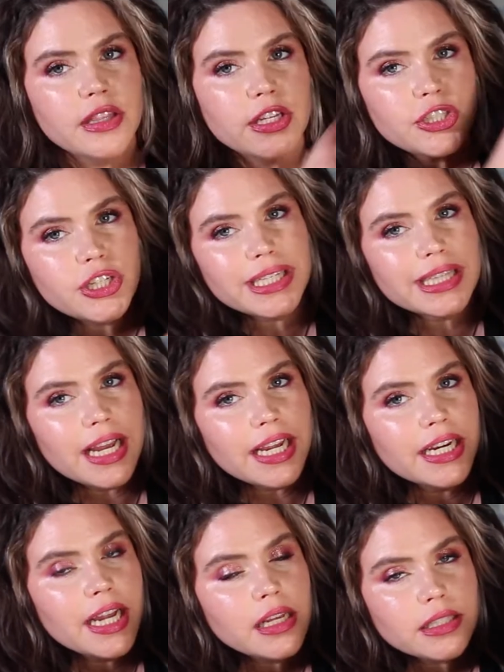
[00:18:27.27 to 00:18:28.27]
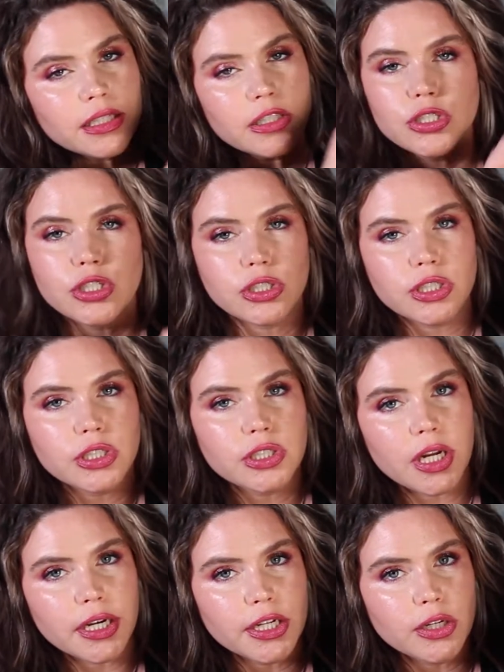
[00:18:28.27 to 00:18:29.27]
The shade Lioness is just a
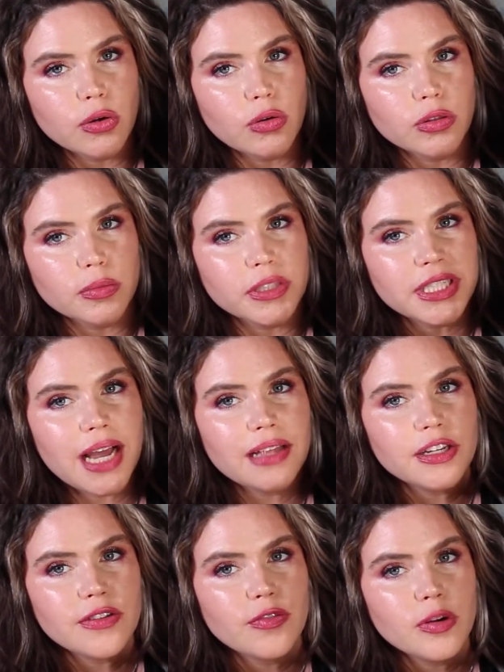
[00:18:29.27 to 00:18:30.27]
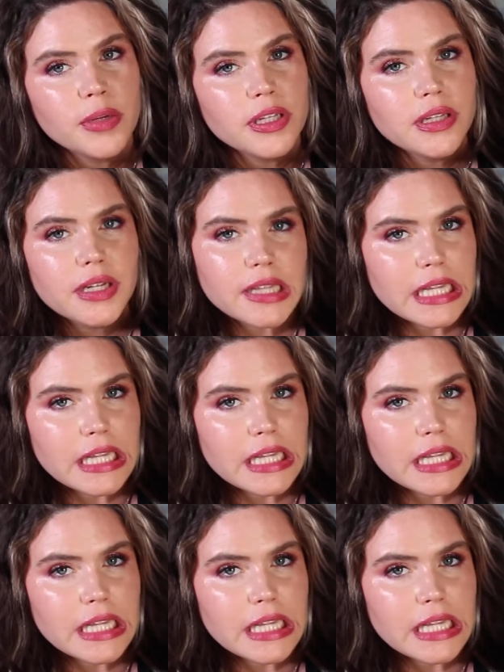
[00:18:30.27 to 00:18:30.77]
stunning gold metallic formula